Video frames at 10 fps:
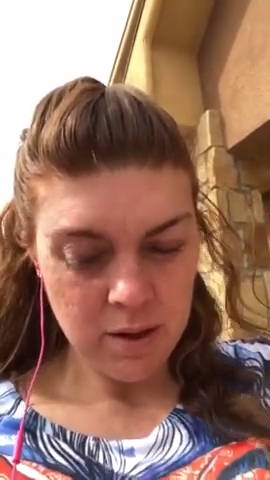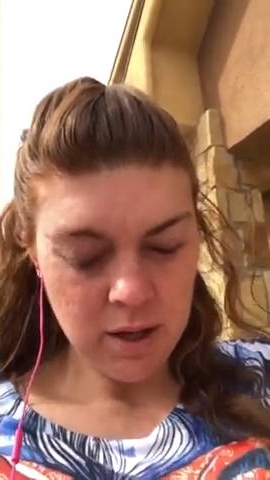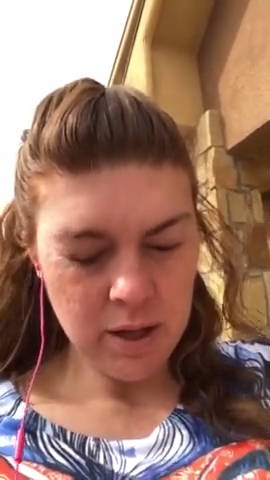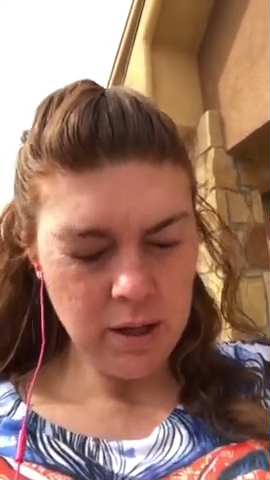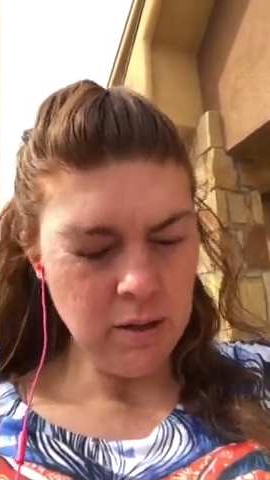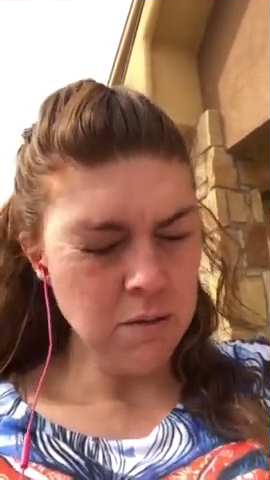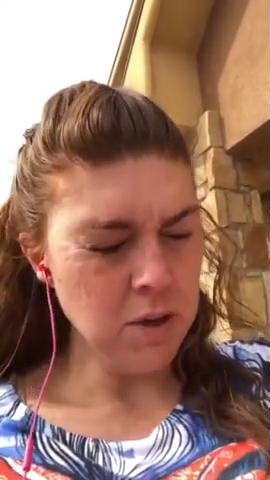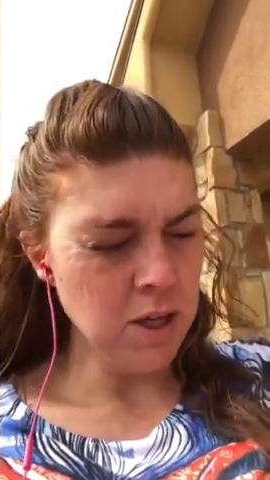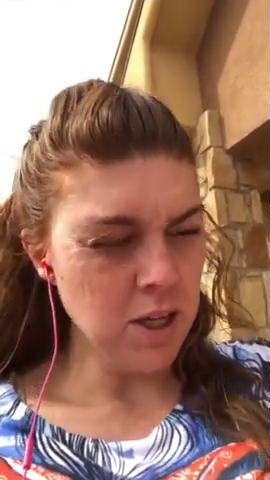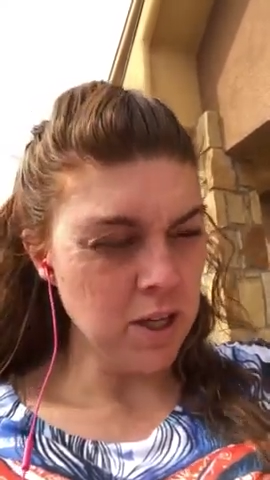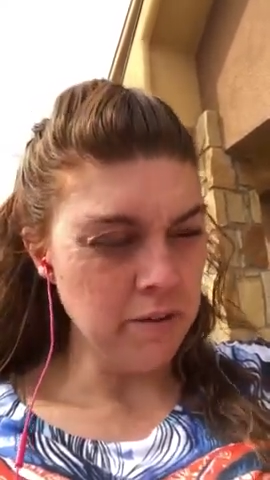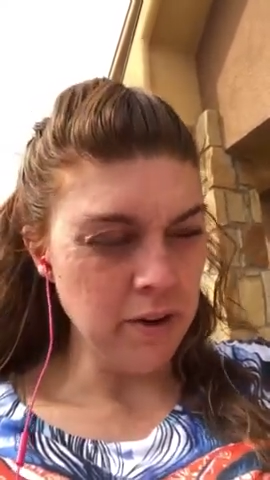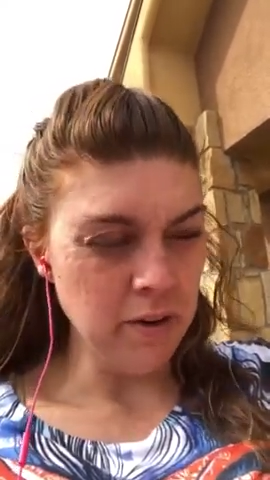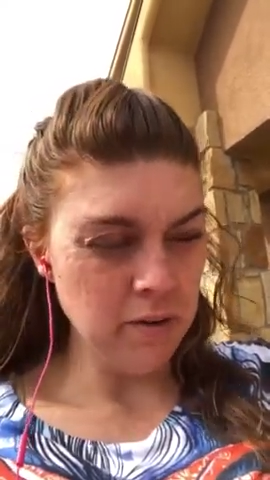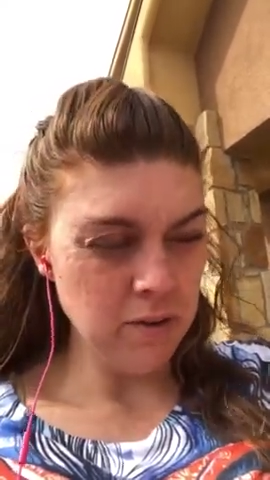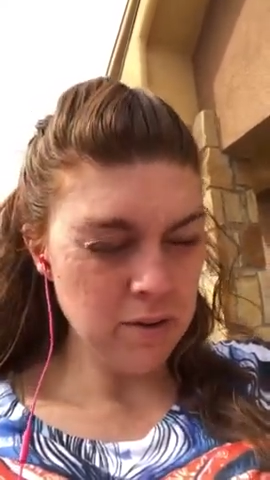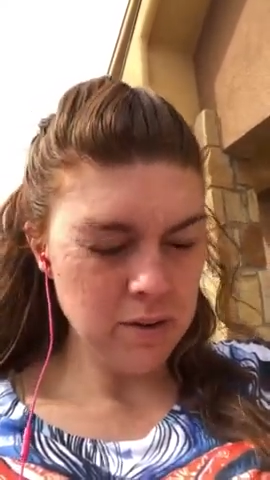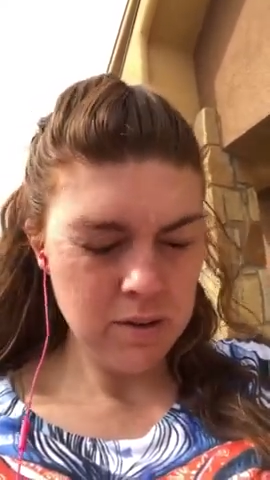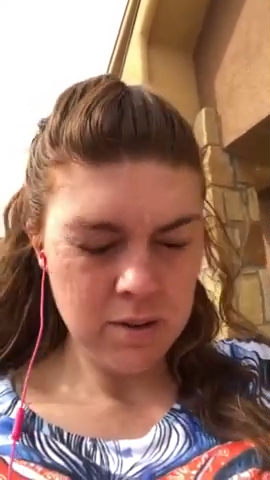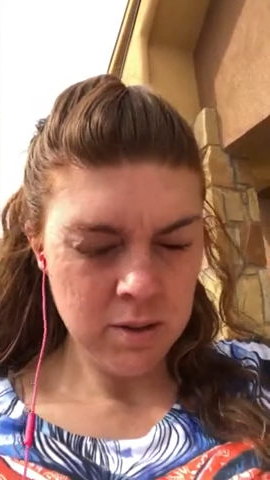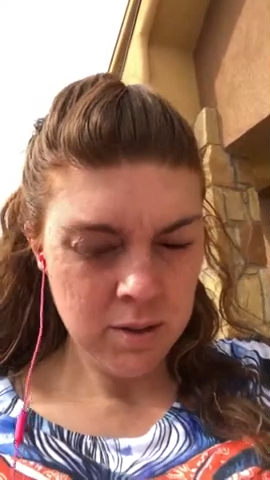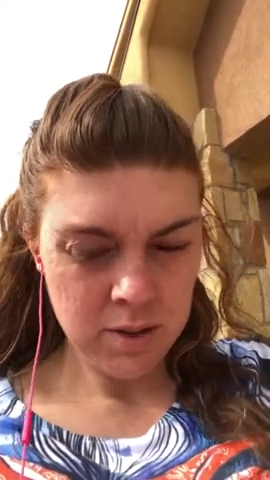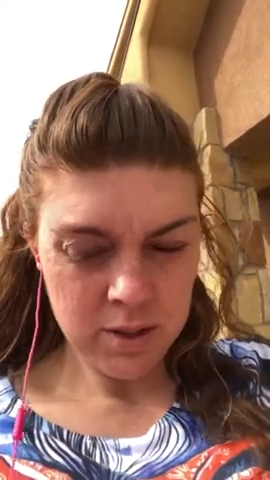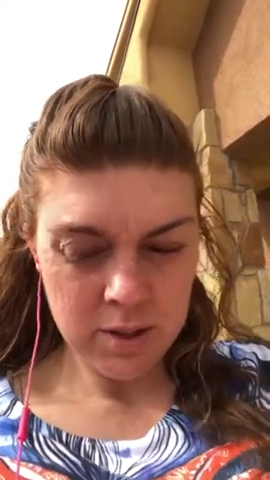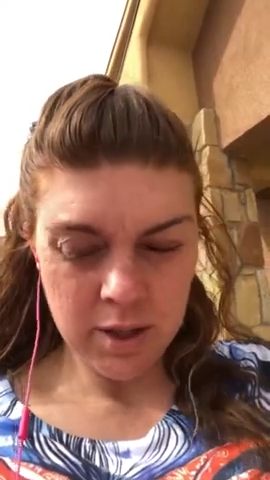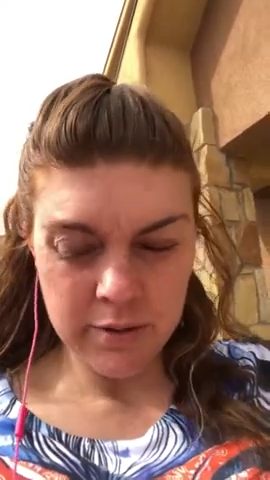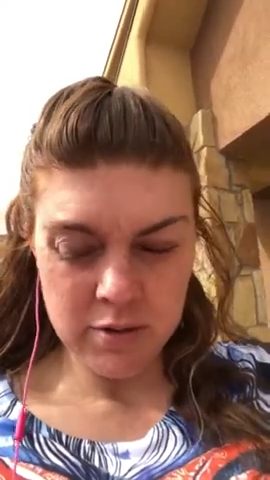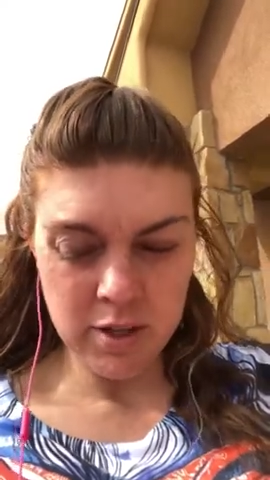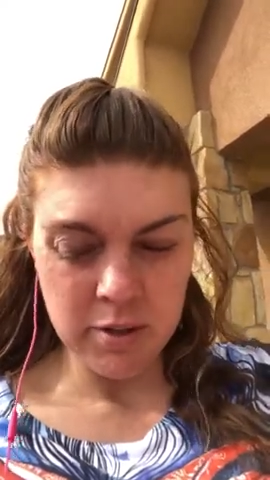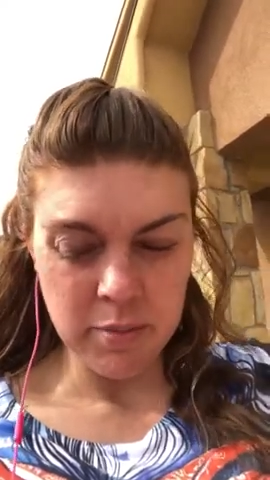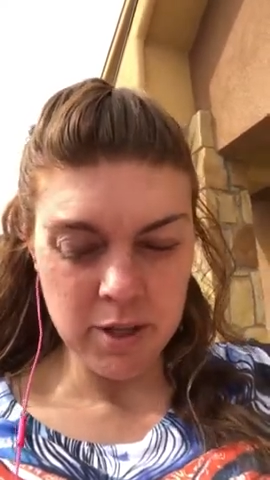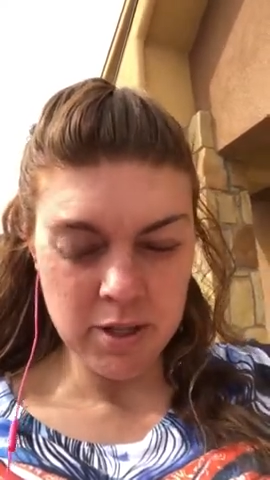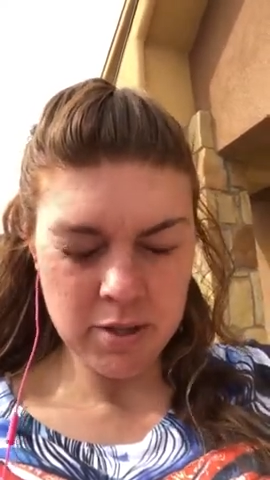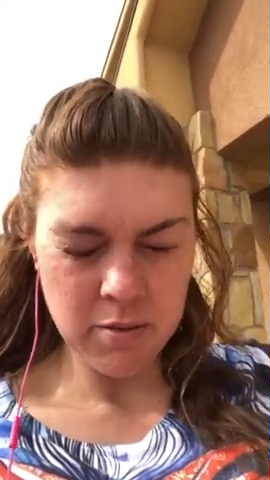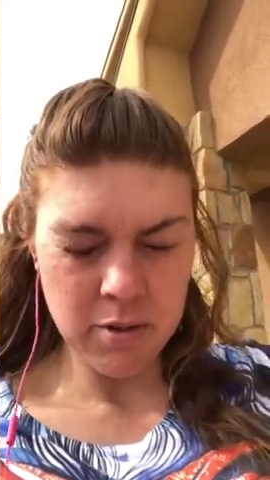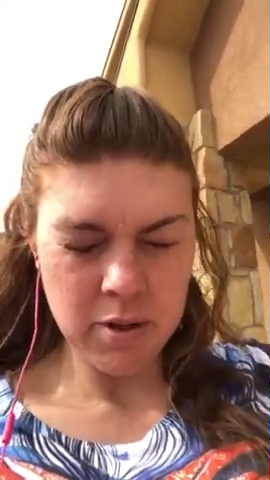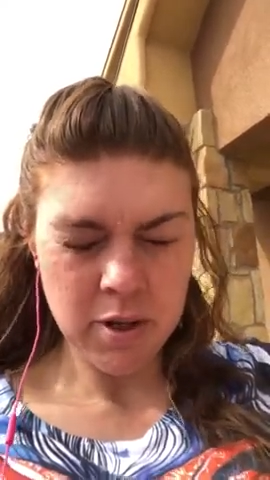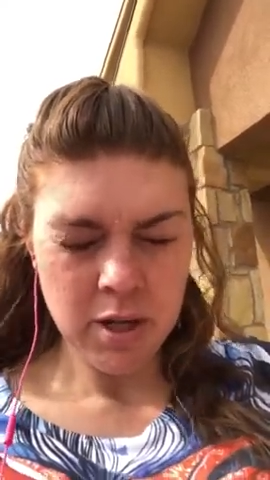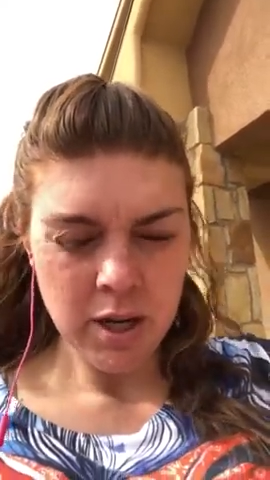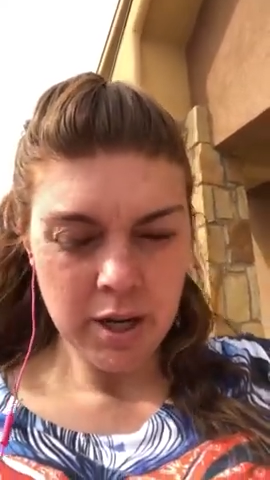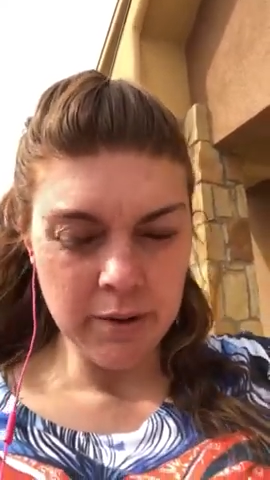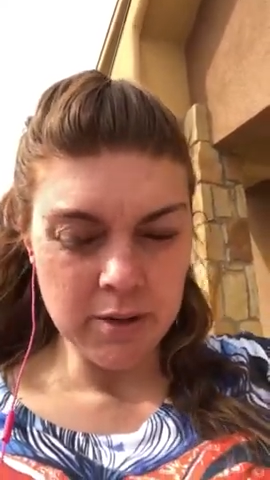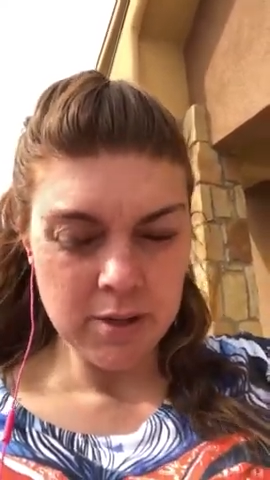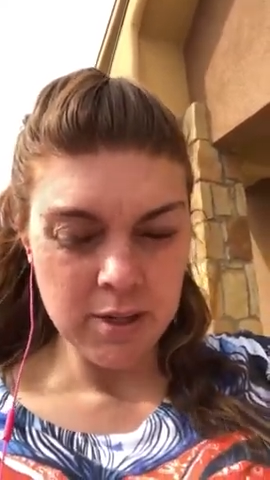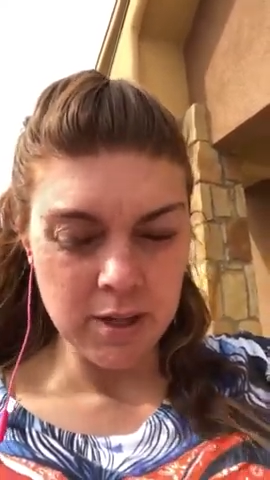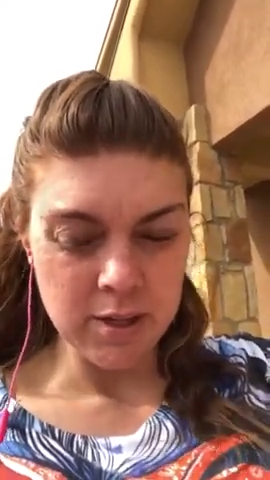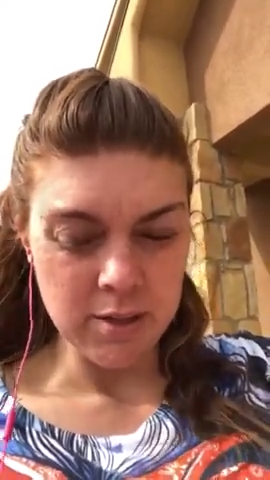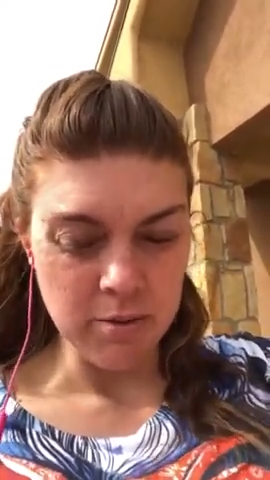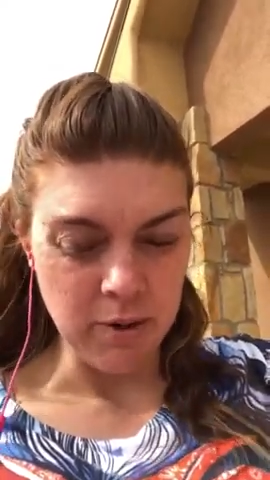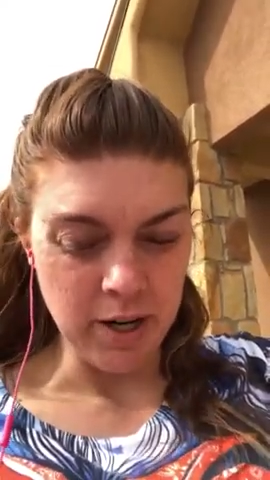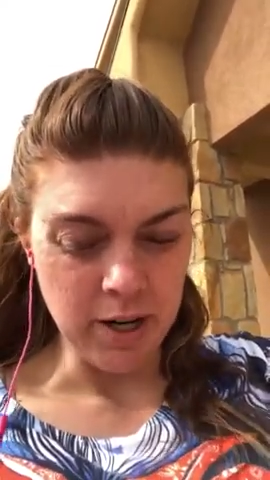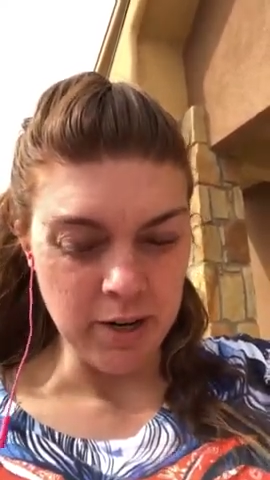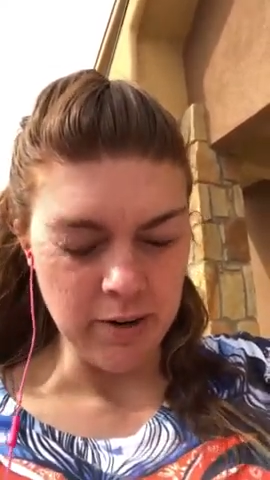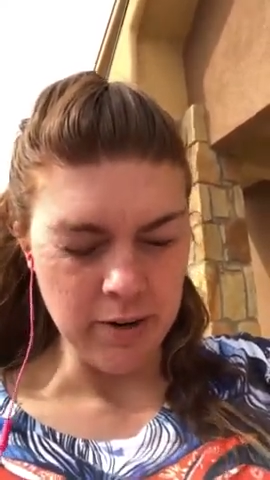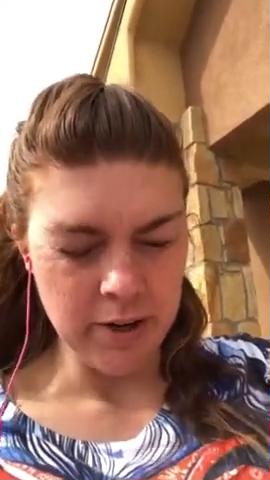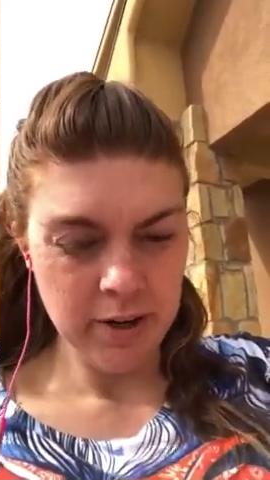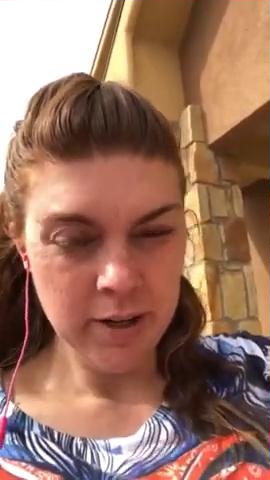I love thinking about the times on the bus when I would sing to the radio, and